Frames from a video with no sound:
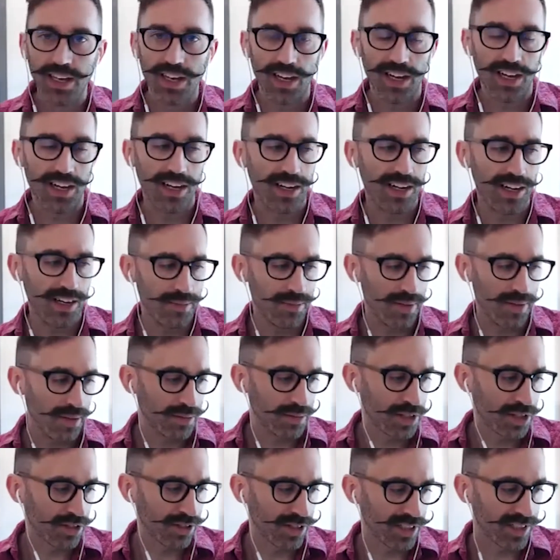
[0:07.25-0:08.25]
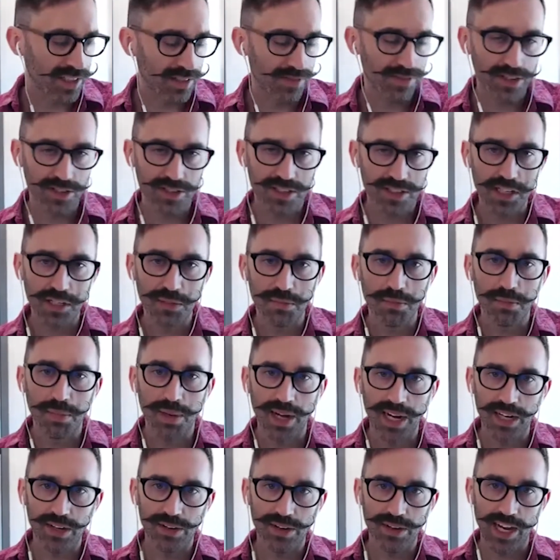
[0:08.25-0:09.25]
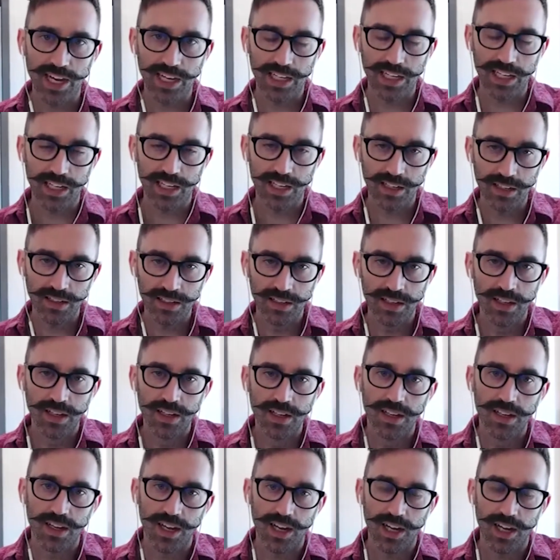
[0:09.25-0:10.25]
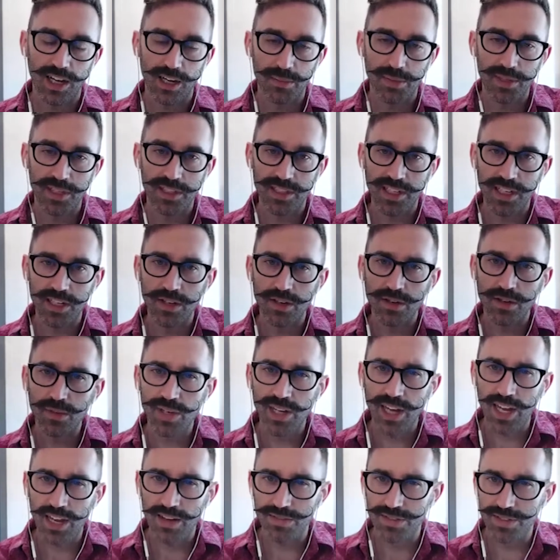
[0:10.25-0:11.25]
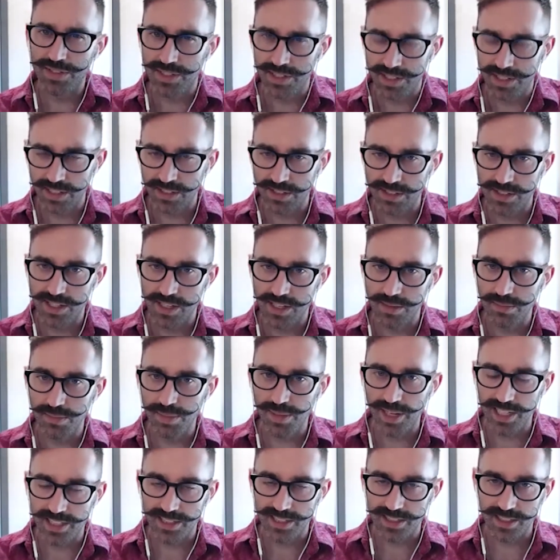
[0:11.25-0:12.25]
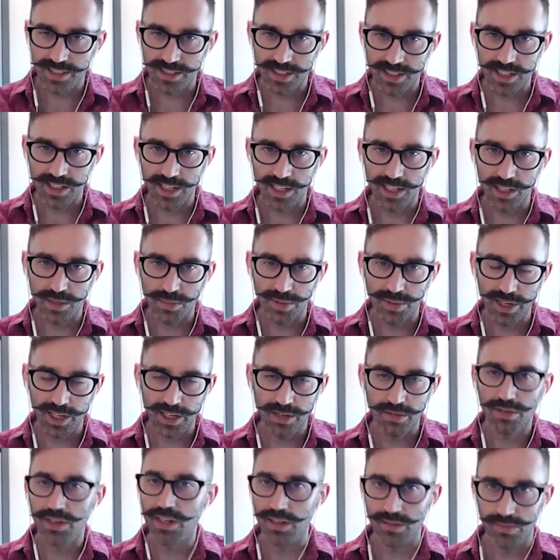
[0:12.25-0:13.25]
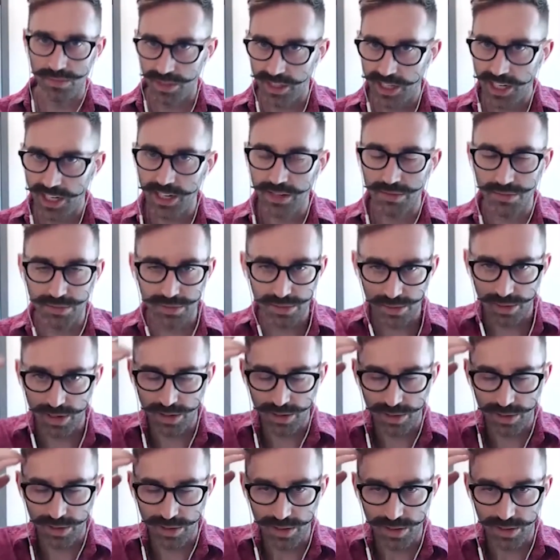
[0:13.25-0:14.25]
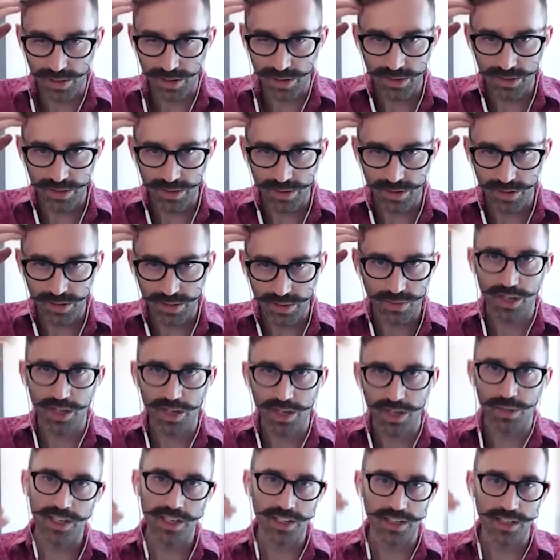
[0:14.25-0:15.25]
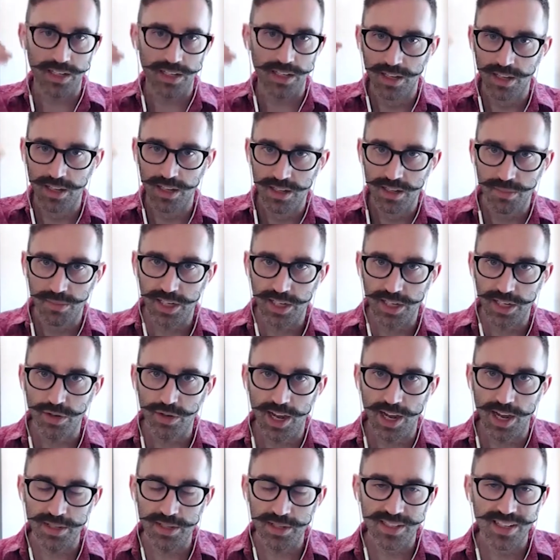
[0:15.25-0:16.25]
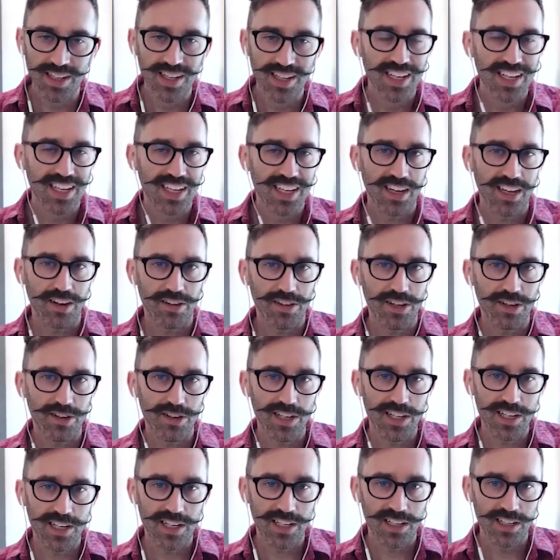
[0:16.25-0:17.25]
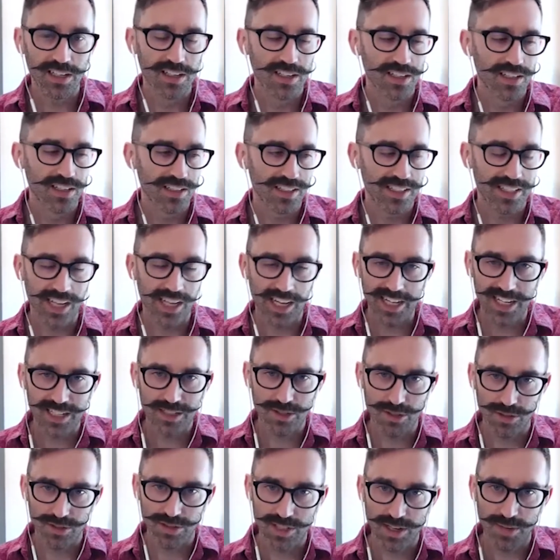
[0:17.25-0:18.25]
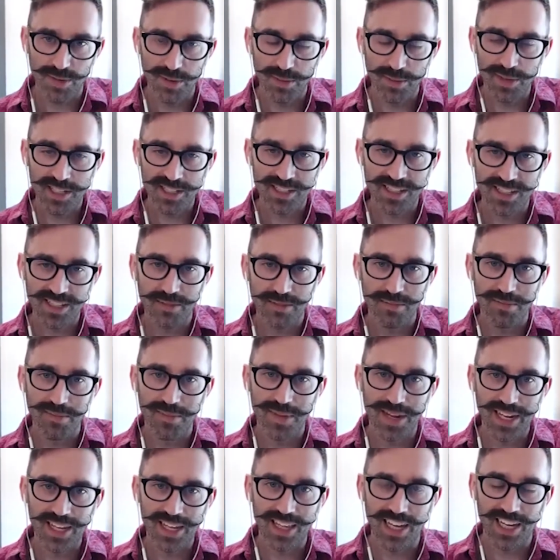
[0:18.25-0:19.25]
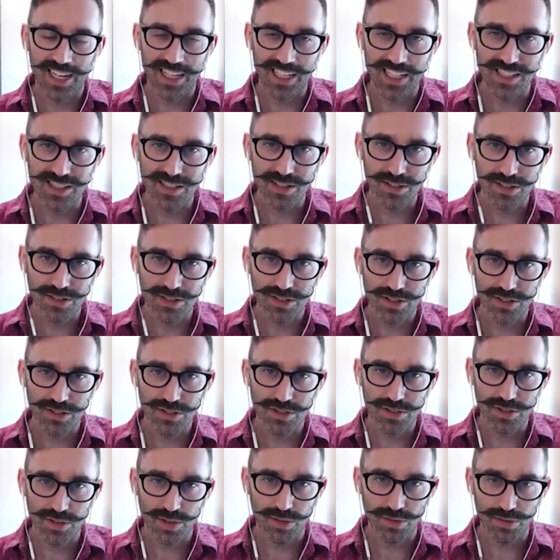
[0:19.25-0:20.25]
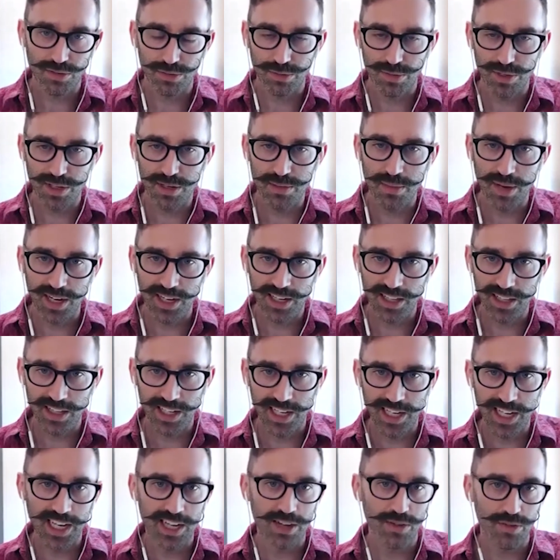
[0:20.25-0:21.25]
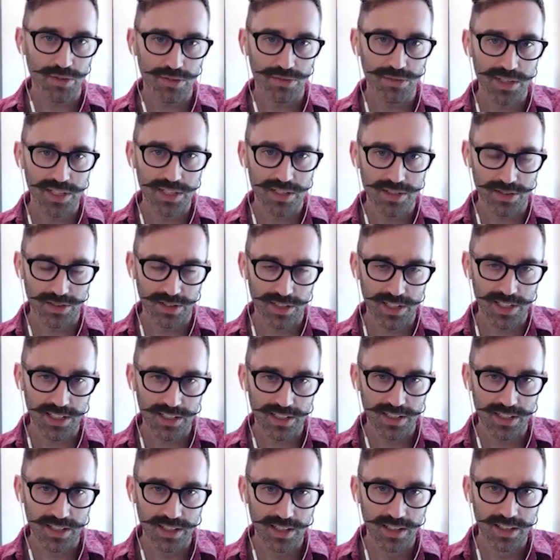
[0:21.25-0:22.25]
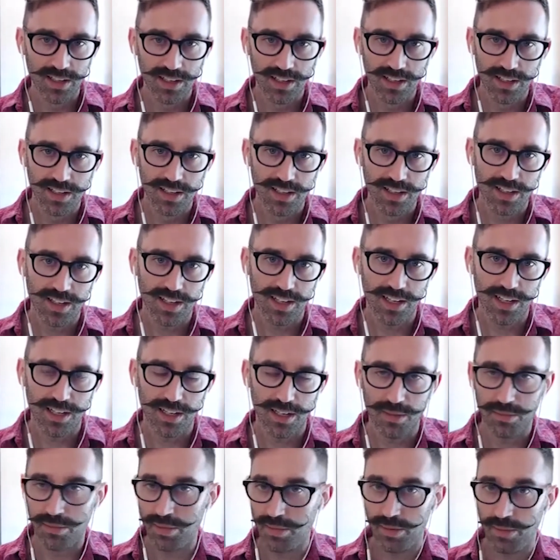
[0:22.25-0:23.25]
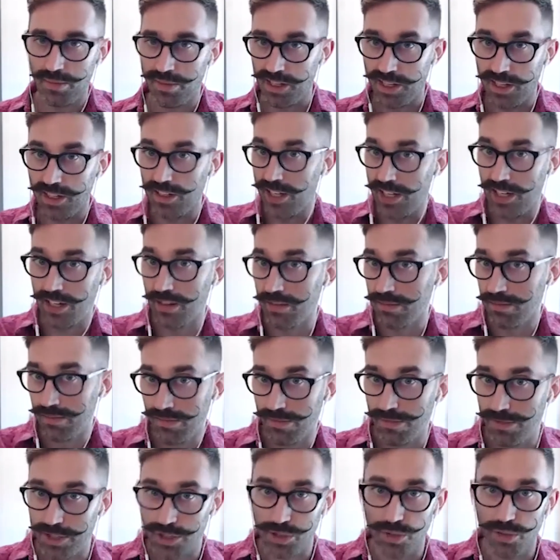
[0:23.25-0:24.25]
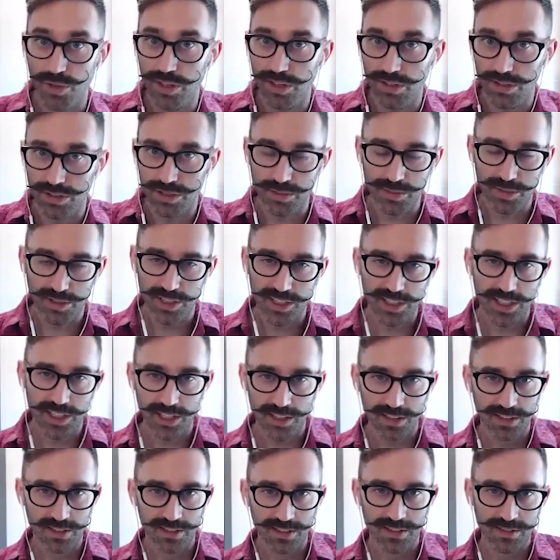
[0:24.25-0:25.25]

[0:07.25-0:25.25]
Uh, I'm, I'm curious if there's any biohacking, uh, because I know we have still some plasticity in the brain. We, we can rewire, rewire our brain and make new habits. Are there any diets or supplements that make that easier to sort of remyelinate or recircuit? Uh, I'm, I'm thinking like fish oil or something like that.